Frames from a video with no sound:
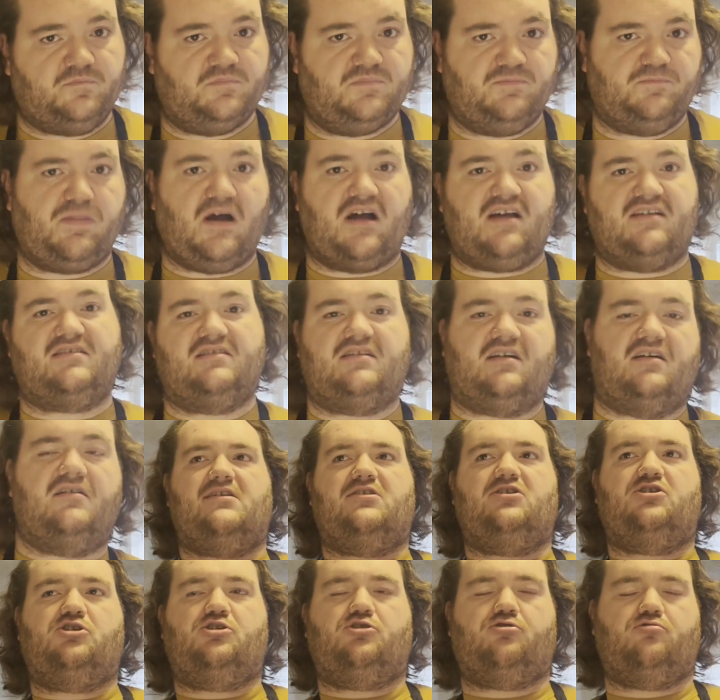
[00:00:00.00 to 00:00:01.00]
pasta.
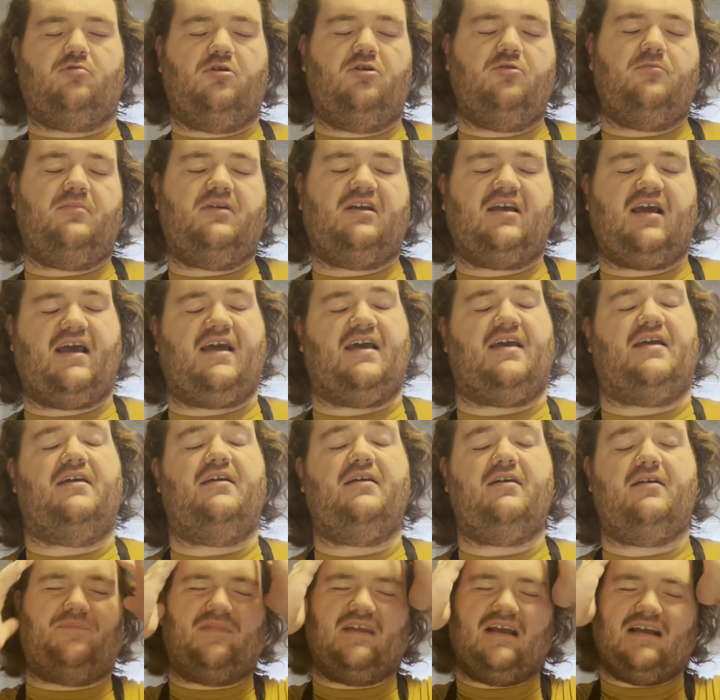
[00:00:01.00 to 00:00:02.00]
Shroom
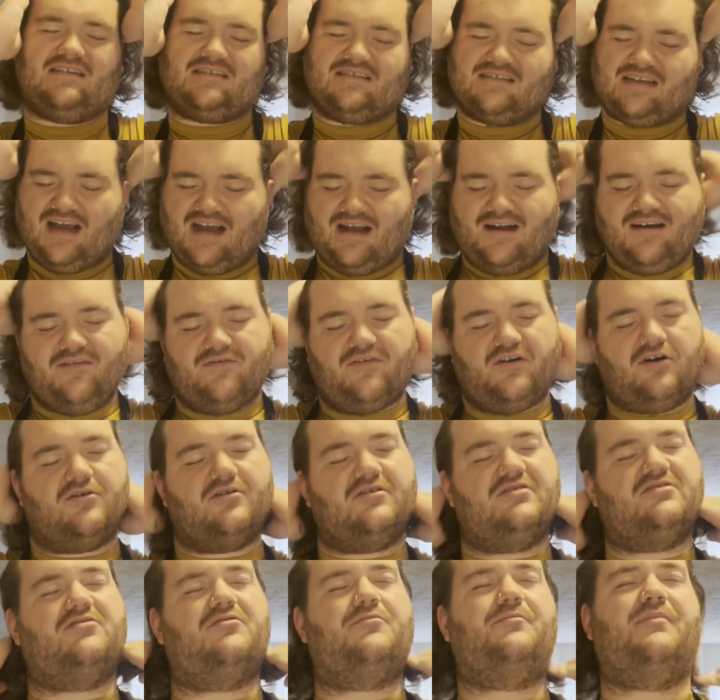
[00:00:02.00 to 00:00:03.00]
cake. It's kind of
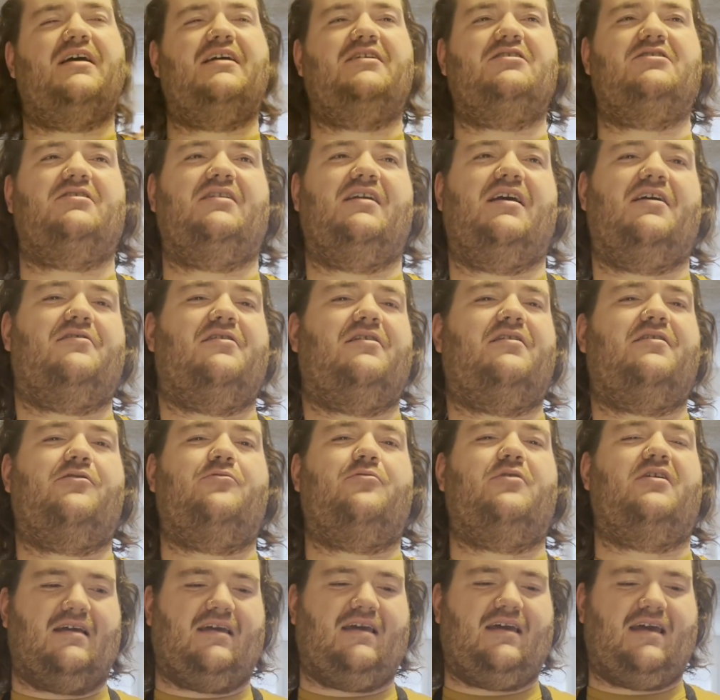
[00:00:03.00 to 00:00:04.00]
hard to imagine how to
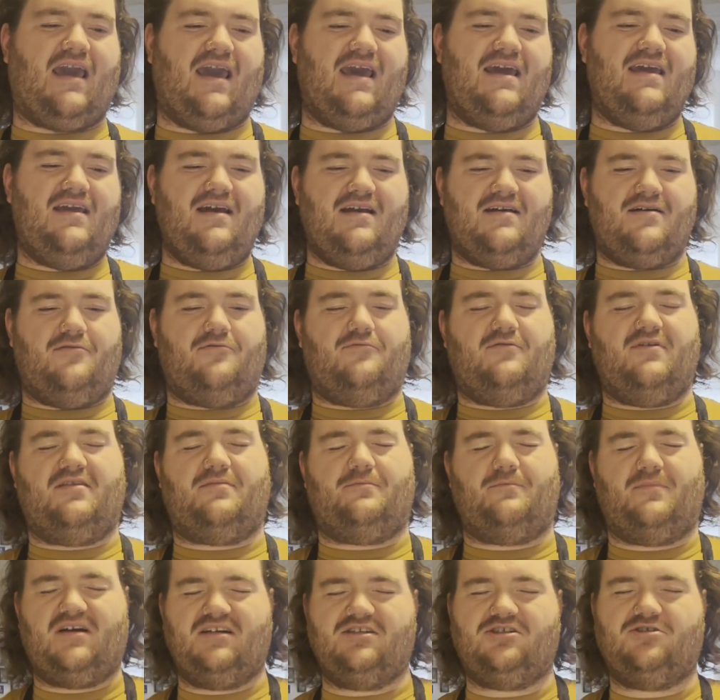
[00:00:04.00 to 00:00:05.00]
do a cake with
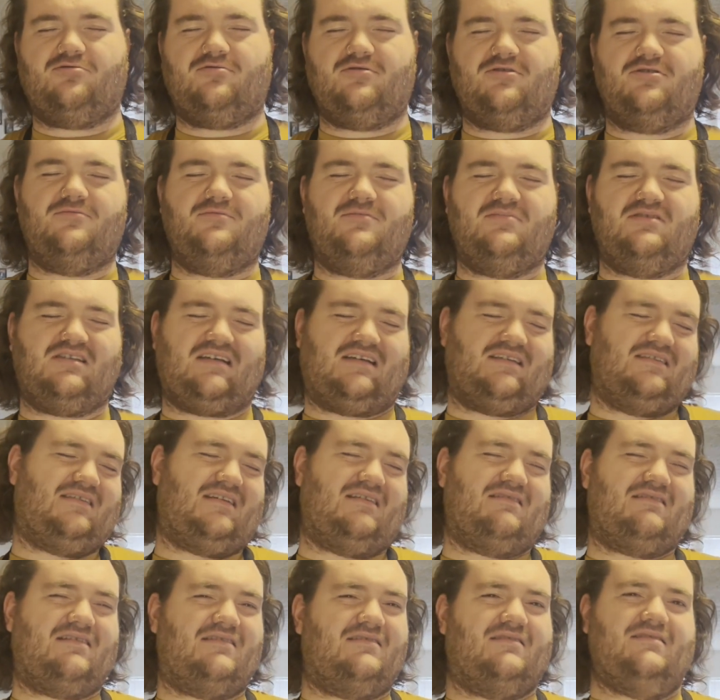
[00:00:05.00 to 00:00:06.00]
mushrooms, because
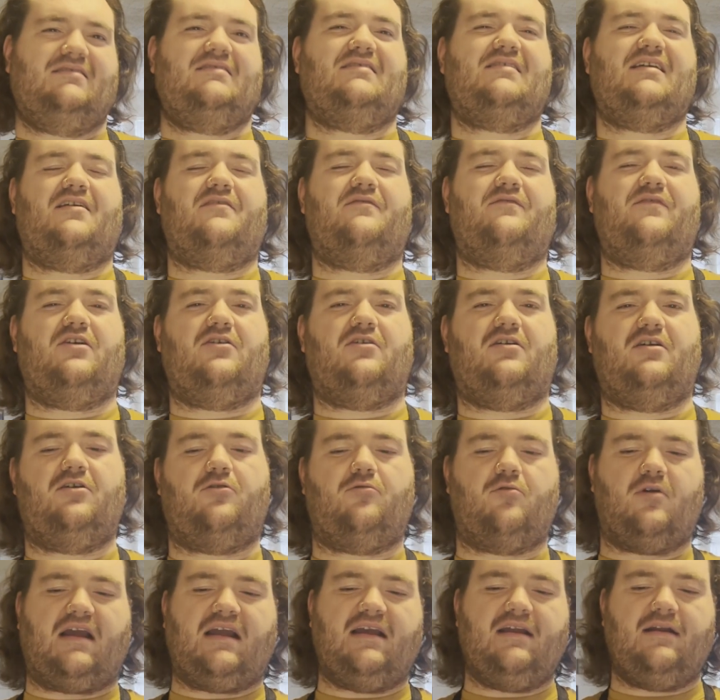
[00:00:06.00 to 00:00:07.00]
that doesn't sound very
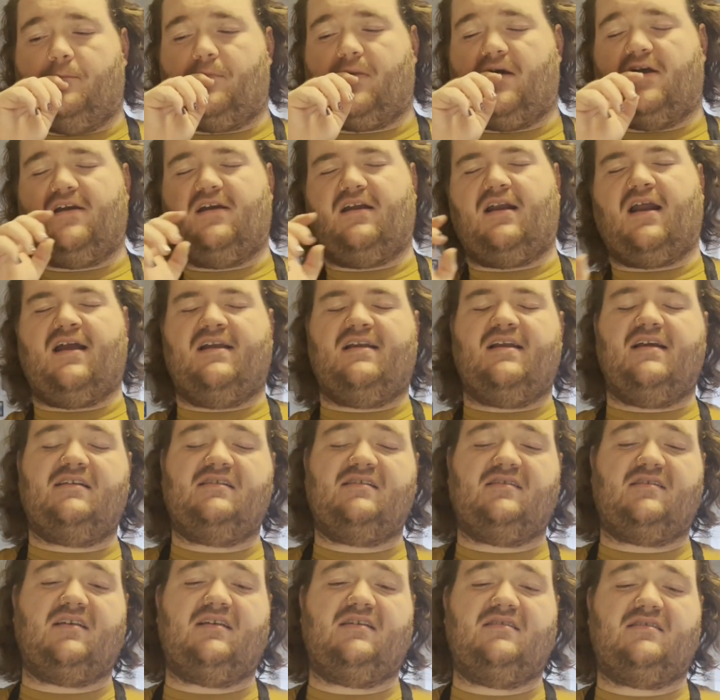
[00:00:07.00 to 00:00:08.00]
great, but I did
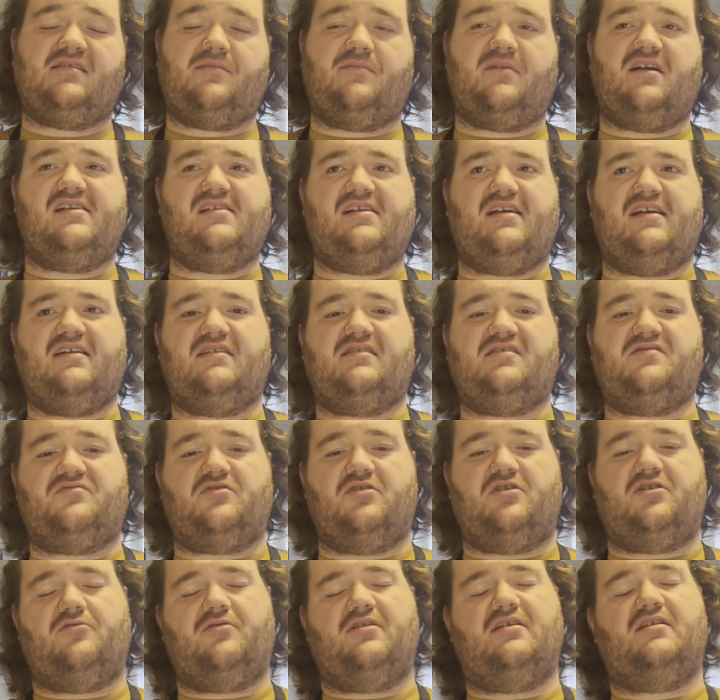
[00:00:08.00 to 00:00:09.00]
see some ideas for
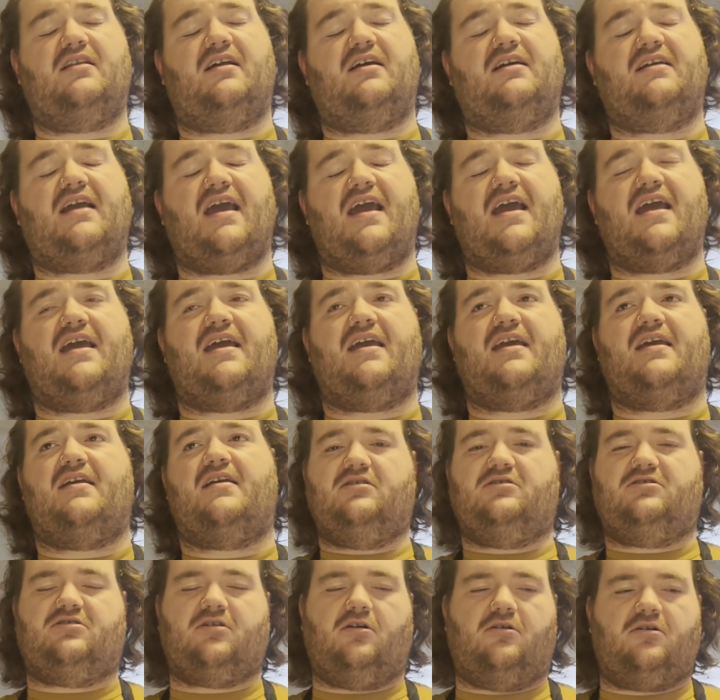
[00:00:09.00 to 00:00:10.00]
doing like a
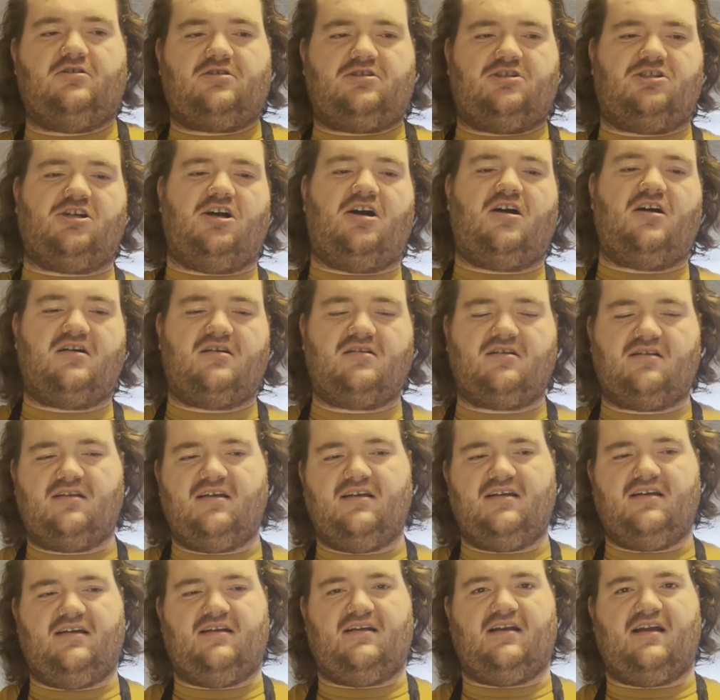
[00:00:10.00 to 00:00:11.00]
dark chocolate